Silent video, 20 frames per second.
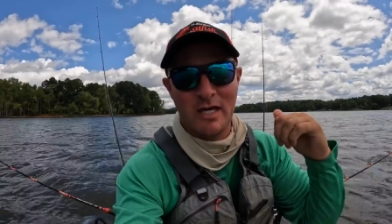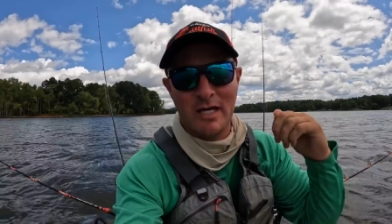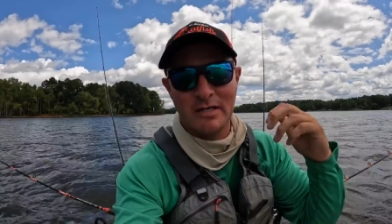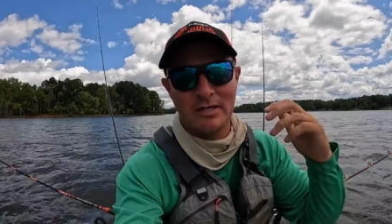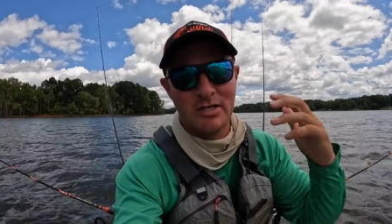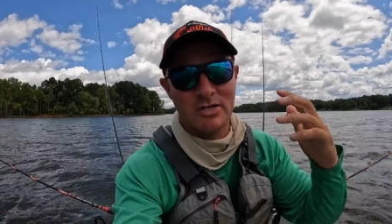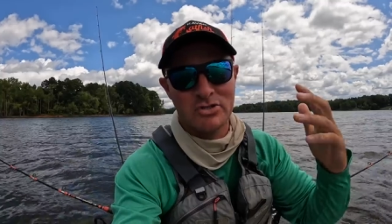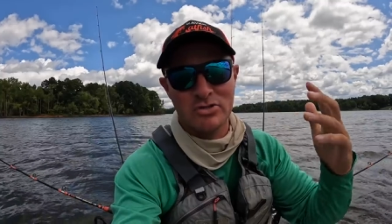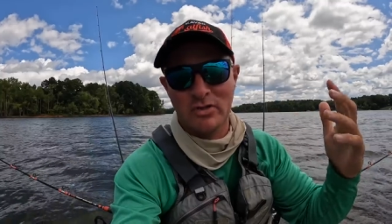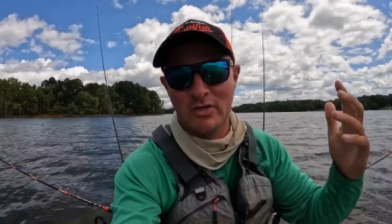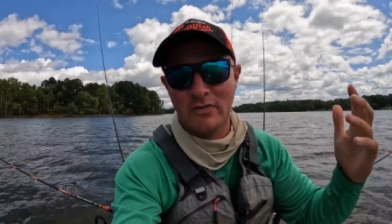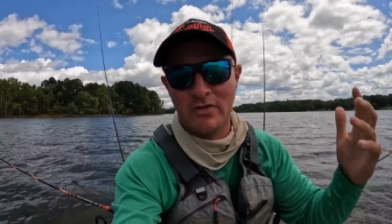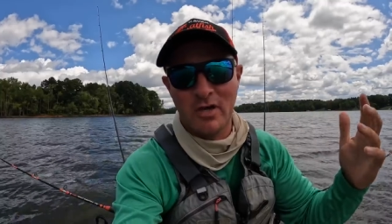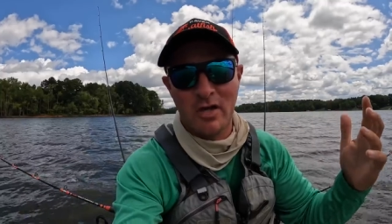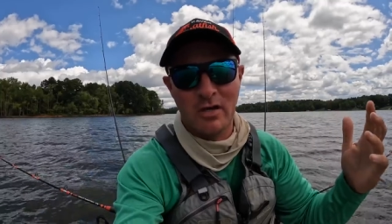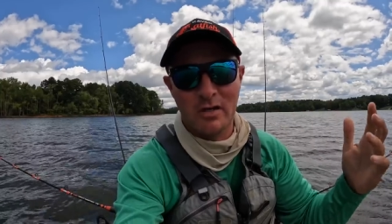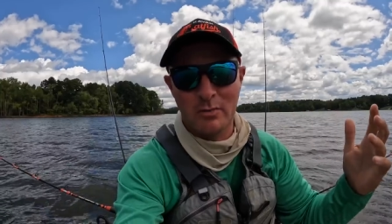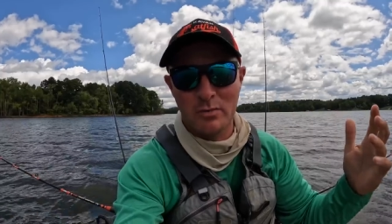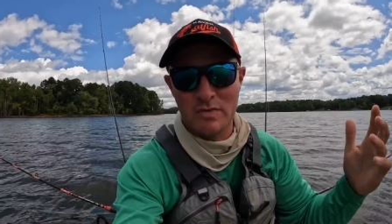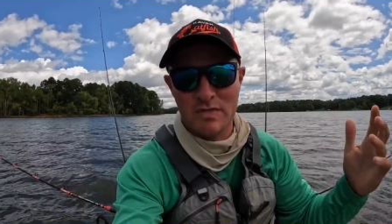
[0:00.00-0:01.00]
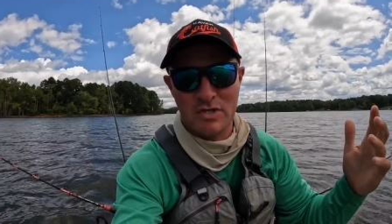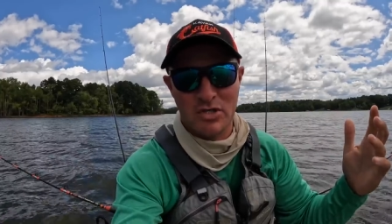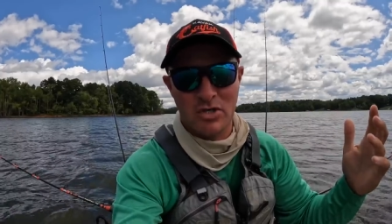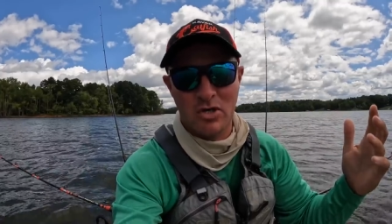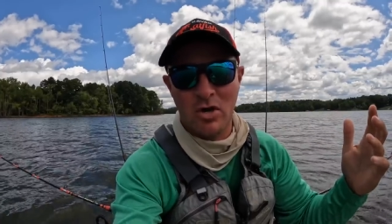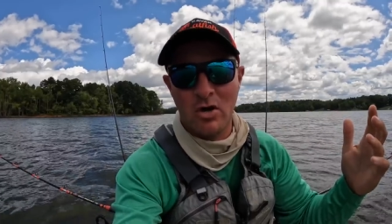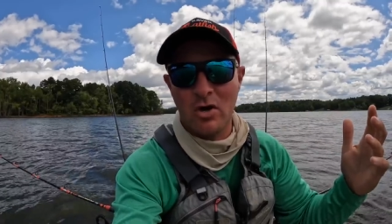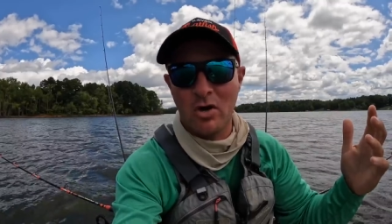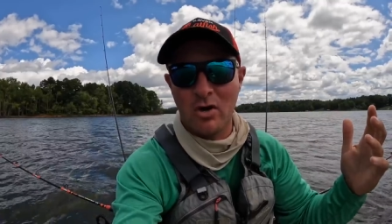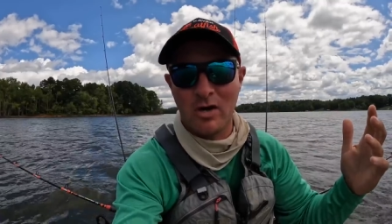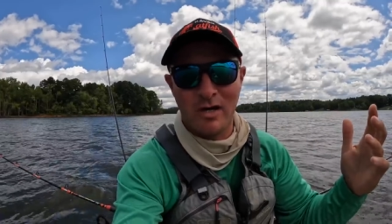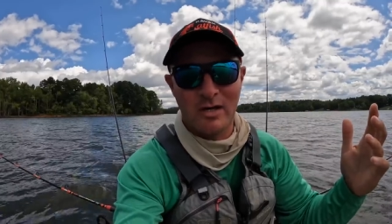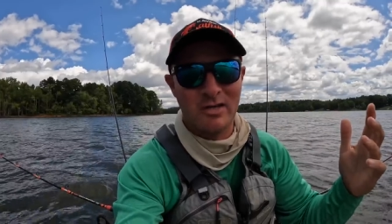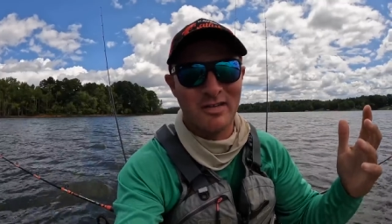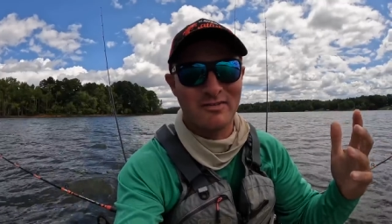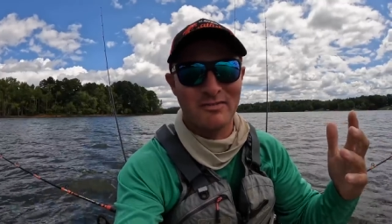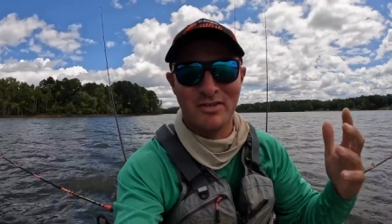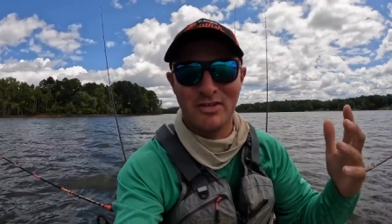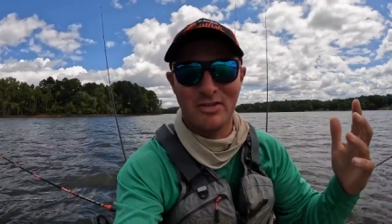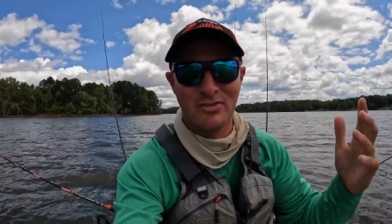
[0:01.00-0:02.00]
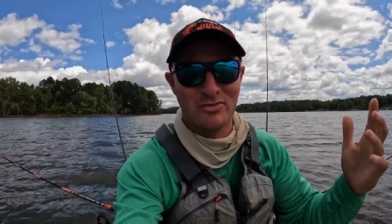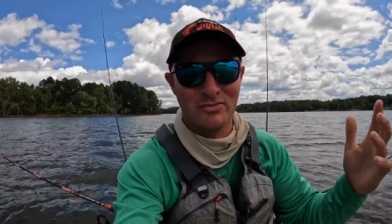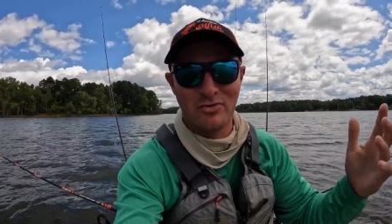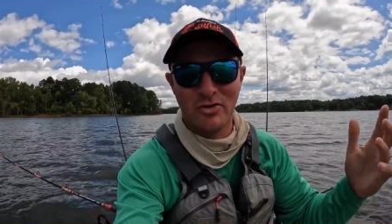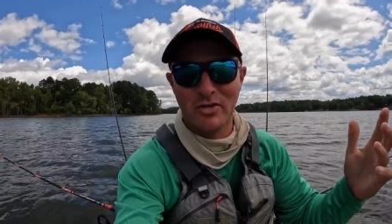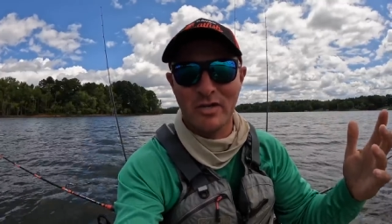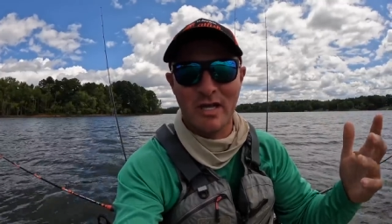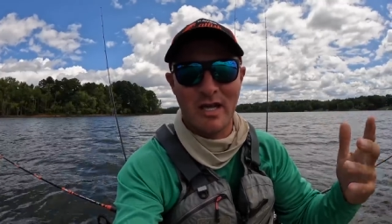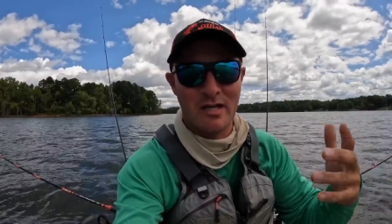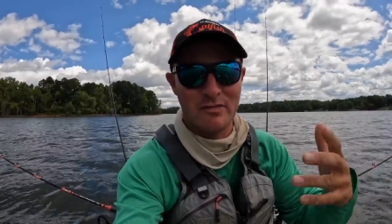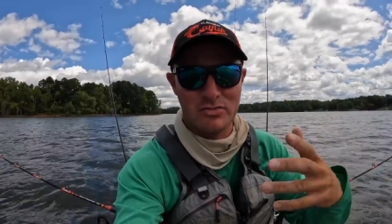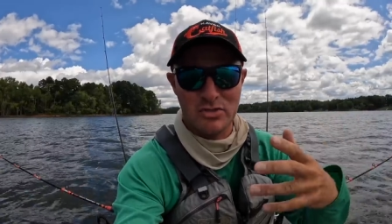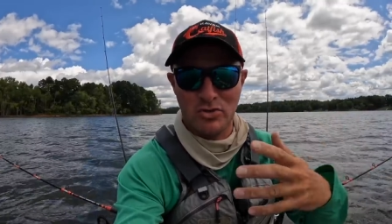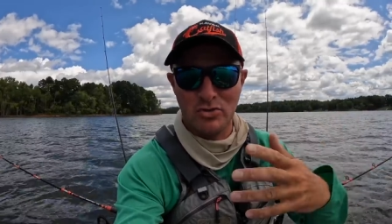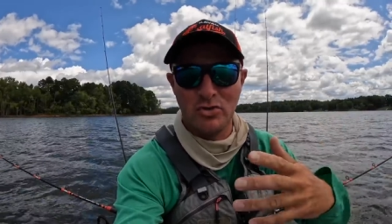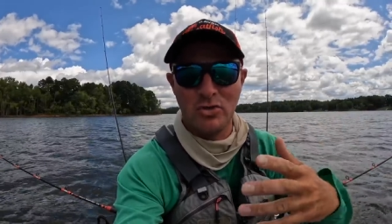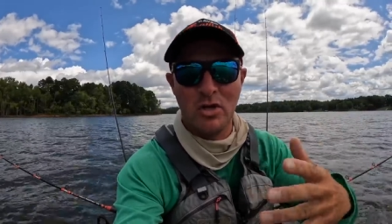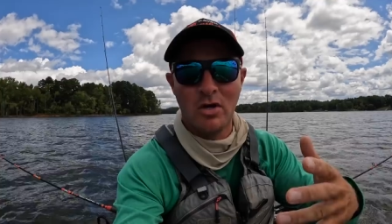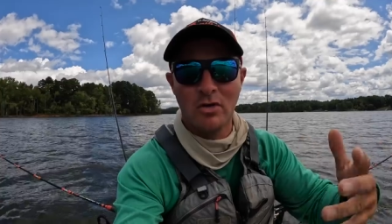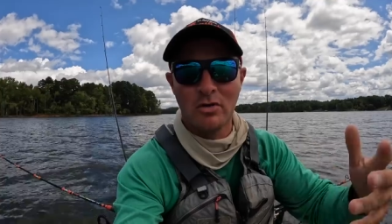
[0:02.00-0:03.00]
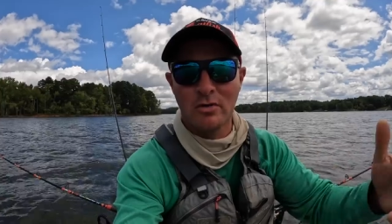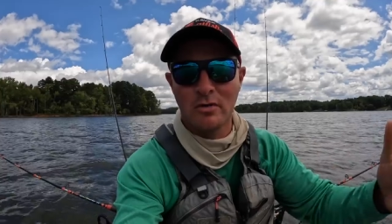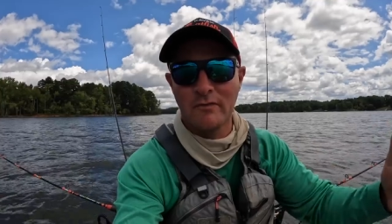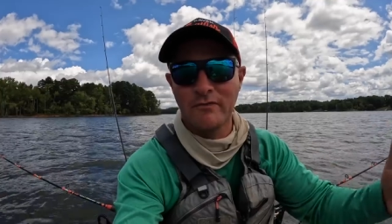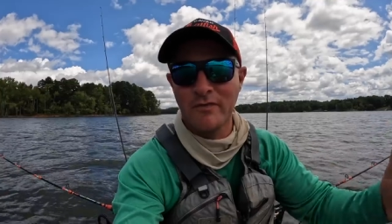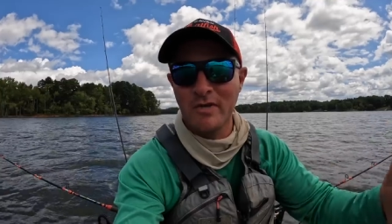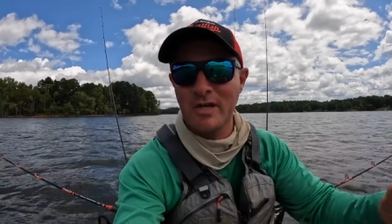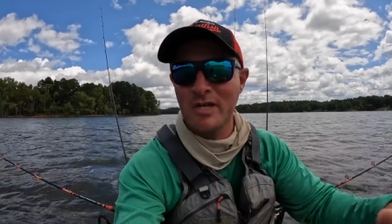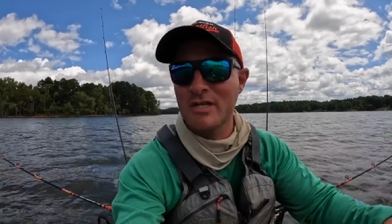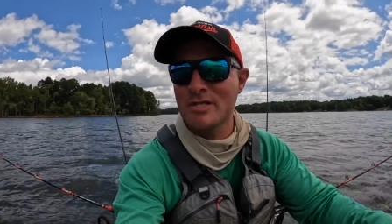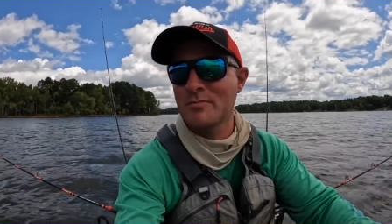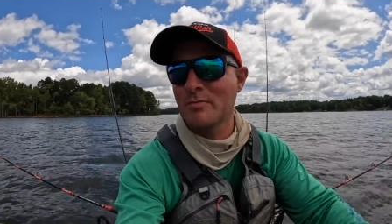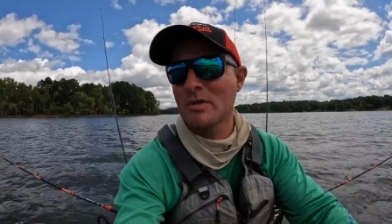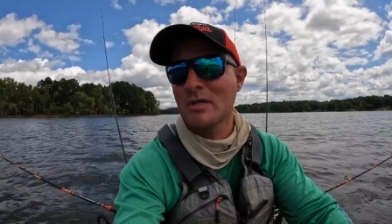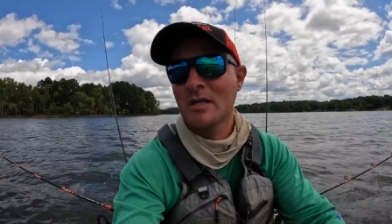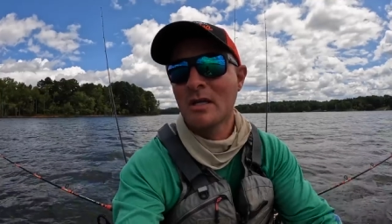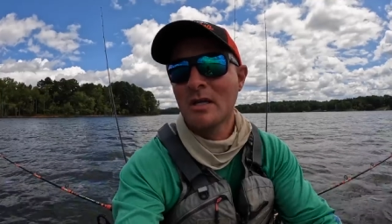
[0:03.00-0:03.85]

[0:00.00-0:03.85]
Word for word: I initially thought it was a gar. I couldn't get a look at it. It was a longer fish, but